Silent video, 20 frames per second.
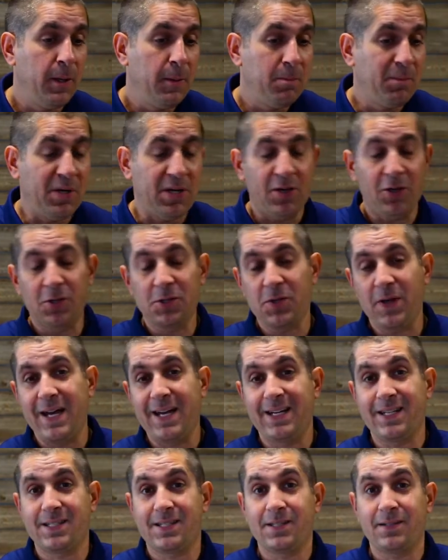but it also
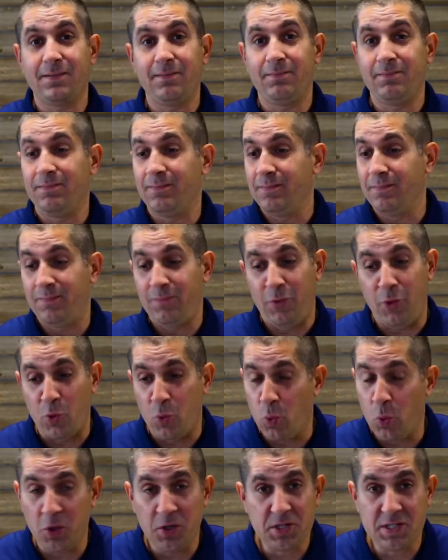has the
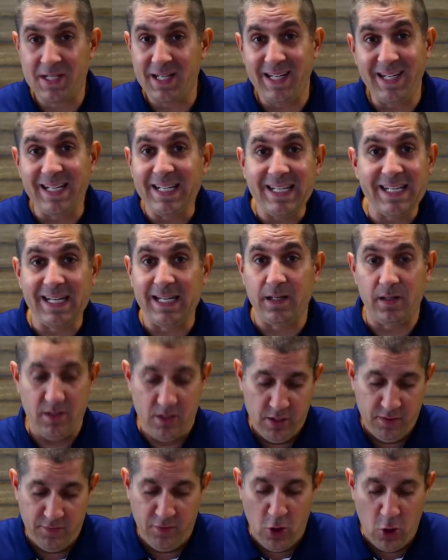worst ending
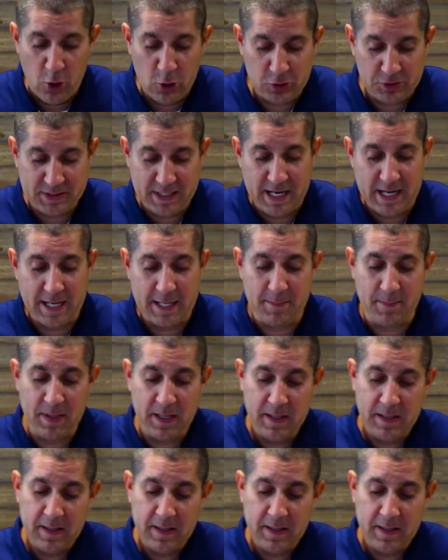of all time.